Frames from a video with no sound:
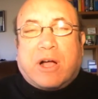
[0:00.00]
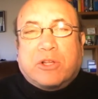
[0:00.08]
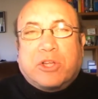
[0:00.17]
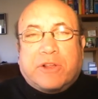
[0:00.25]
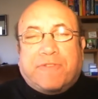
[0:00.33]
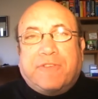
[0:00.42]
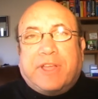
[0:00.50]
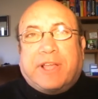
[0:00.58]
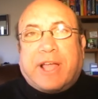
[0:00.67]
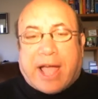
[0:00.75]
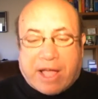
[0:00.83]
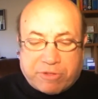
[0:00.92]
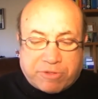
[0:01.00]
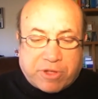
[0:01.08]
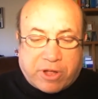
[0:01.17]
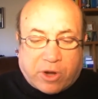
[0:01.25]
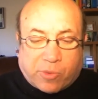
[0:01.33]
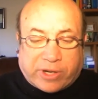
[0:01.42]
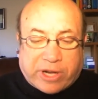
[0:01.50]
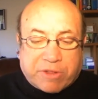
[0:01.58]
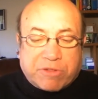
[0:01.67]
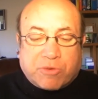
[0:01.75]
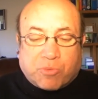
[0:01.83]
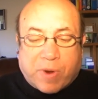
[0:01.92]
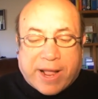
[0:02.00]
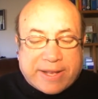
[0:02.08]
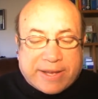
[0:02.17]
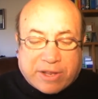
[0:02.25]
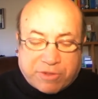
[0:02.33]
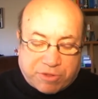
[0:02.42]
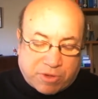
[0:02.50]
good a fig as Iridescent Red did.